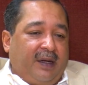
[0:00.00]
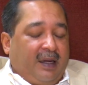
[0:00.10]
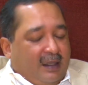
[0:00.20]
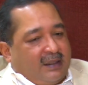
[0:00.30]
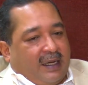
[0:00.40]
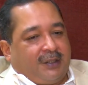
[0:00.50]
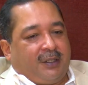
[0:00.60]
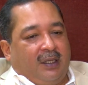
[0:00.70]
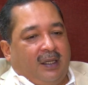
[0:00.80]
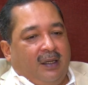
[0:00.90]
is
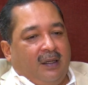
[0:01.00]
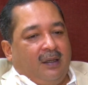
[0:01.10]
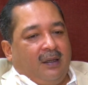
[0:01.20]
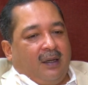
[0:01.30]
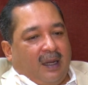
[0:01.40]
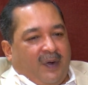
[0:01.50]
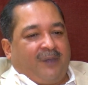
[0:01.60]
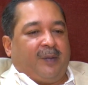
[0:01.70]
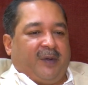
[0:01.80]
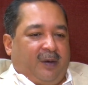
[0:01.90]
actually
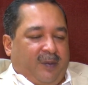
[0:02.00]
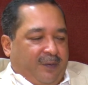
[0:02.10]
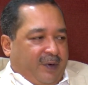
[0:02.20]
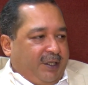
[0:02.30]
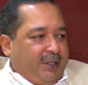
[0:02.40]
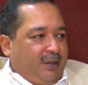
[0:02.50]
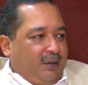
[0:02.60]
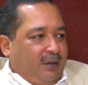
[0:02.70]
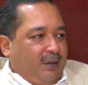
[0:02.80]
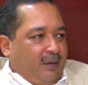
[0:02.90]
above the minimum wage,
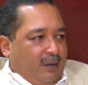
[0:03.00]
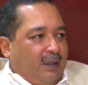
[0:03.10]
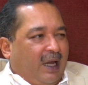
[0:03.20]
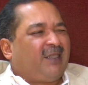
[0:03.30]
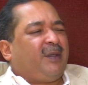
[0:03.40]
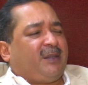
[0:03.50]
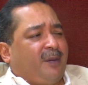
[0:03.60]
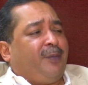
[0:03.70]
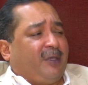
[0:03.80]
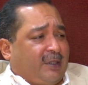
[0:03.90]
as has
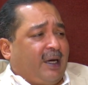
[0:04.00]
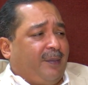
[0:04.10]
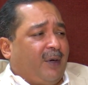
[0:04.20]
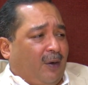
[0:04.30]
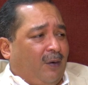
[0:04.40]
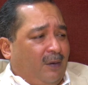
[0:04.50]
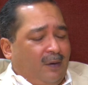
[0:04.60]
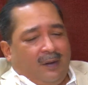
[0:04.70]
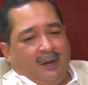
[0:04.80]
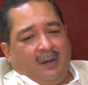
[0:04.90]
been prescribed now.
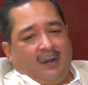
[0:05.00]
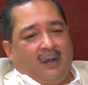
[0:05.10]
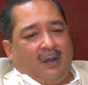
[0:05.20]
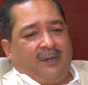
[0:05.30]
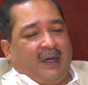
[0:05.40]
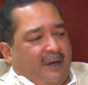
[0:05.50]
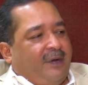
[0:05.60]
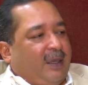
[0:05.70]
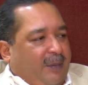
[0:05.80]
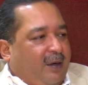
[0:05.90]
We are
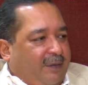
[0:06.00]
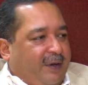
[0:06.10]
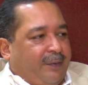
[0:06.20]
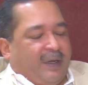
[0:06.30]
giving them a living